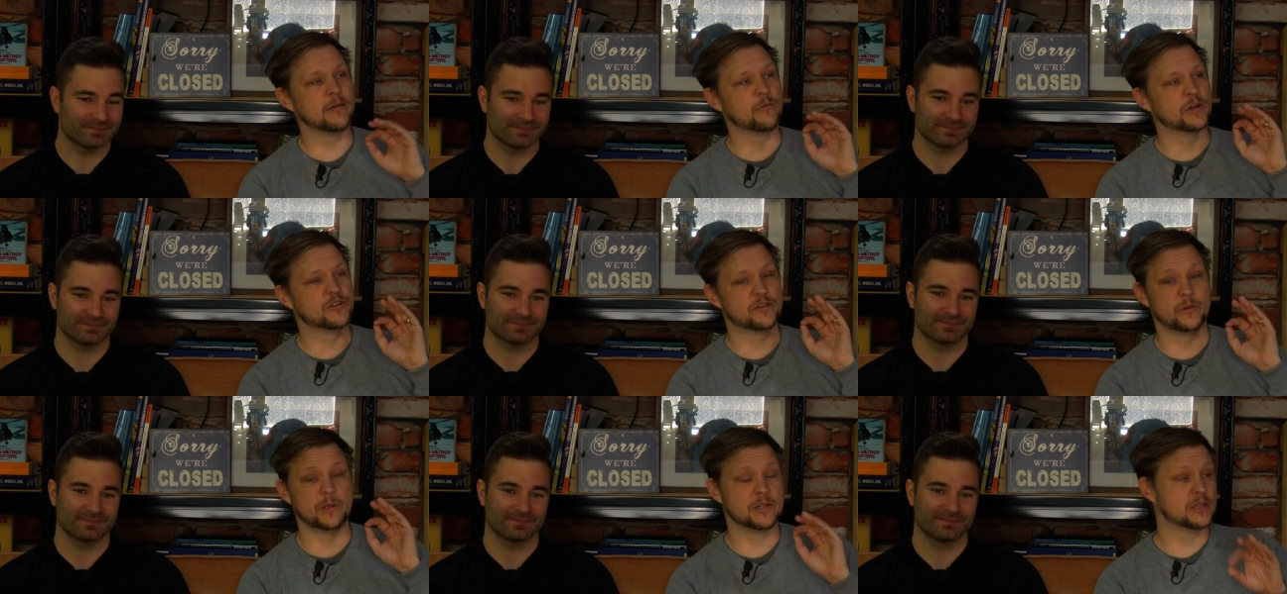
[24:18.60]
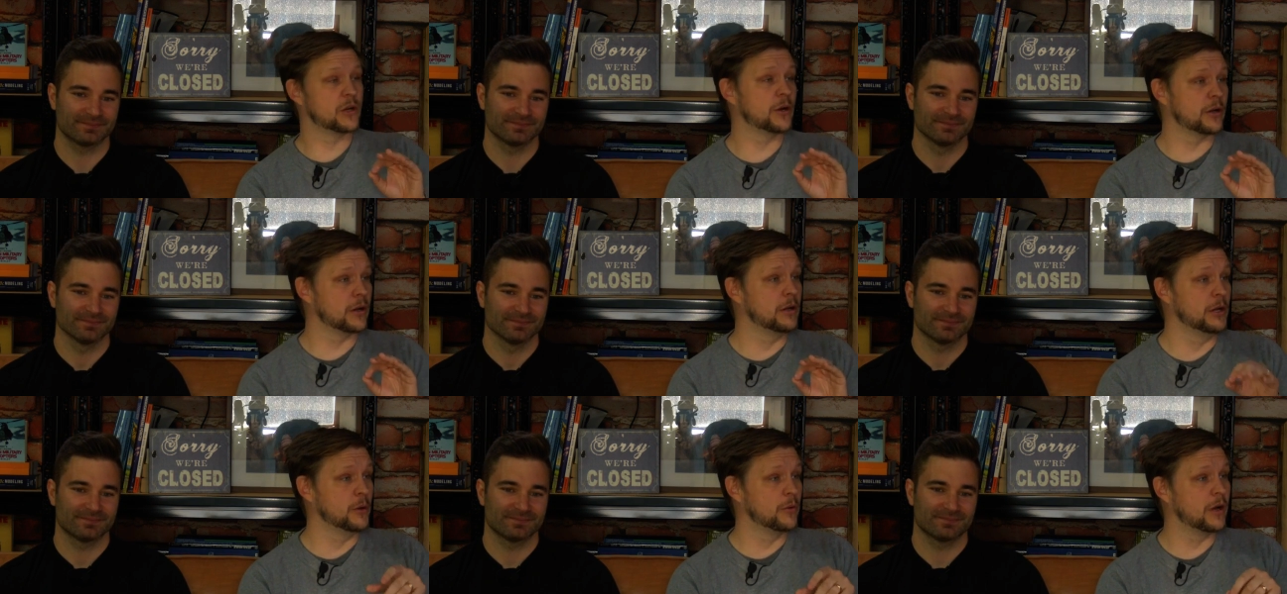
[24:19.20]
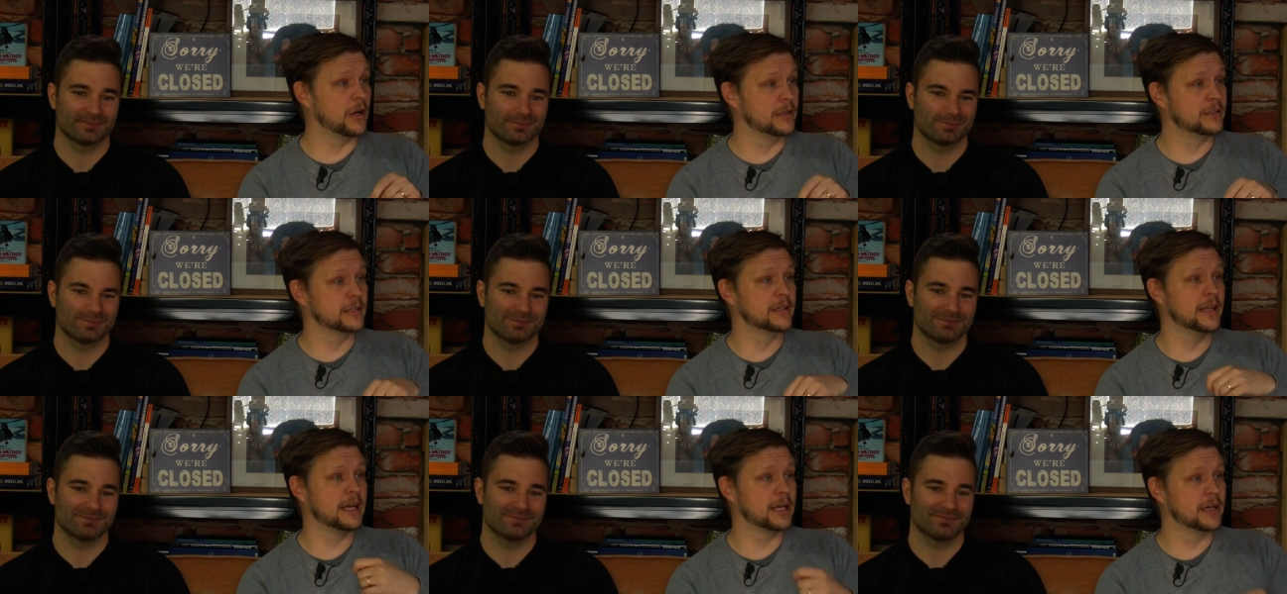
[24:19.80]
Speaker 1: which to insert new content
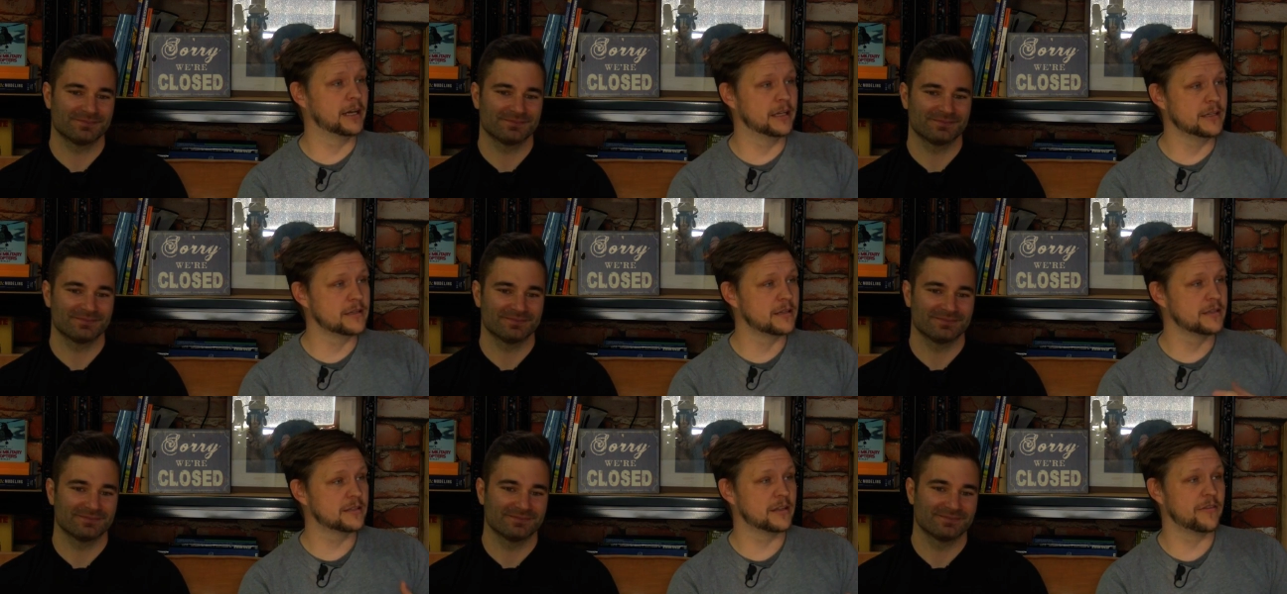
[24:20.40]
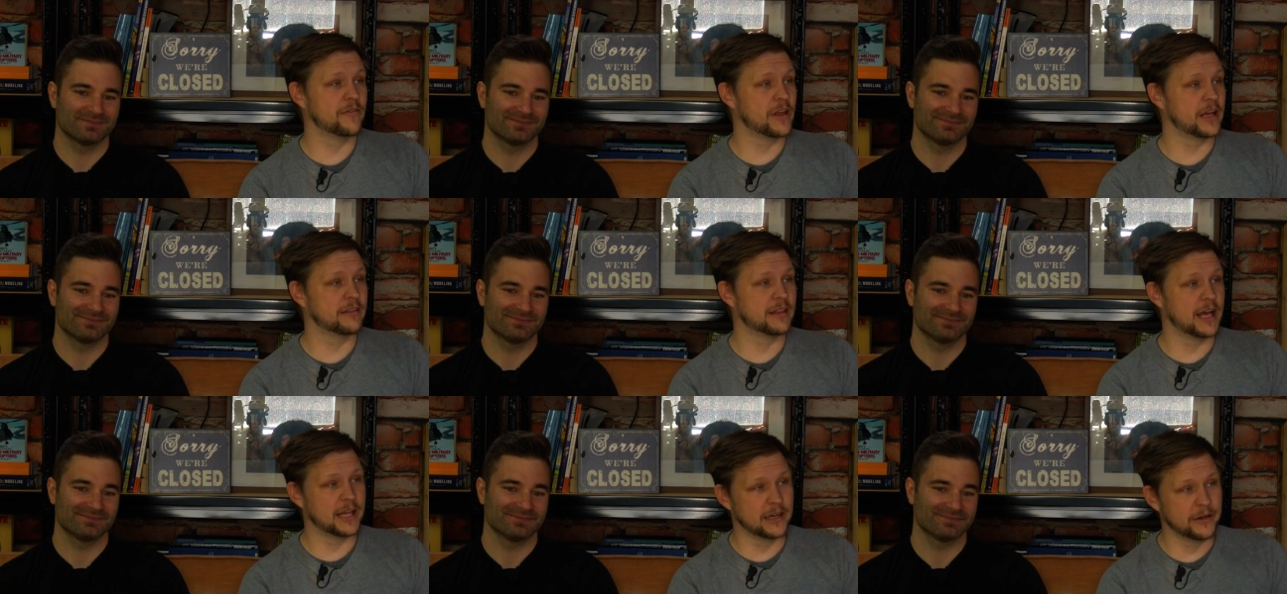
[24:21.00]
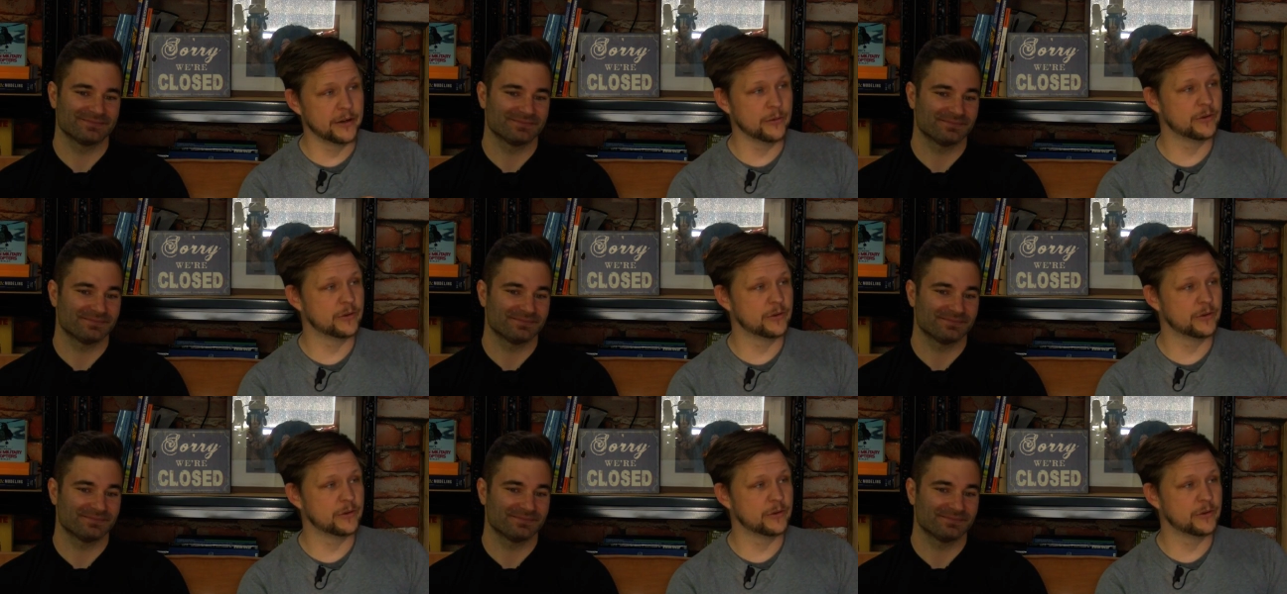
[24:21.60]
like mm -hmm. guns and stuff like that and new